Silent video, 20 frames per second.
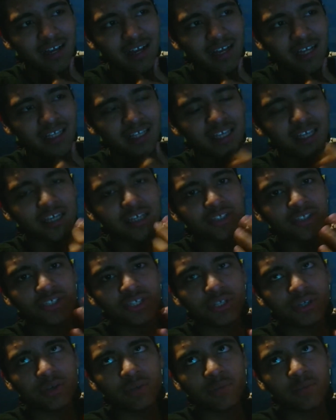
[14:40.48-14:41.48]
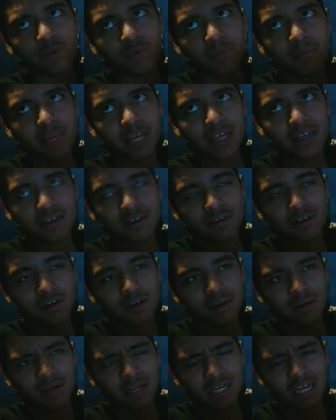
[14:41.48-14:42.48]
In the intro for Ma- or
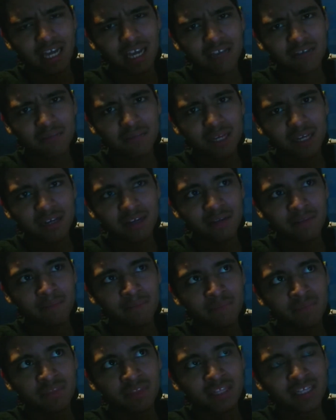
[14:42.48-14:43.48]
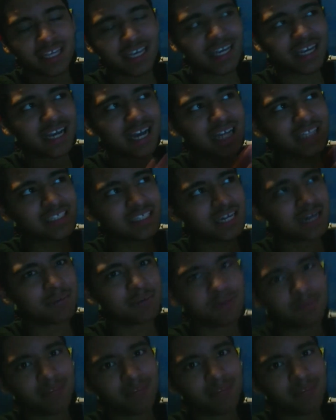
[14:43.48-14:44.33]
uh, Liveman, it kind of copied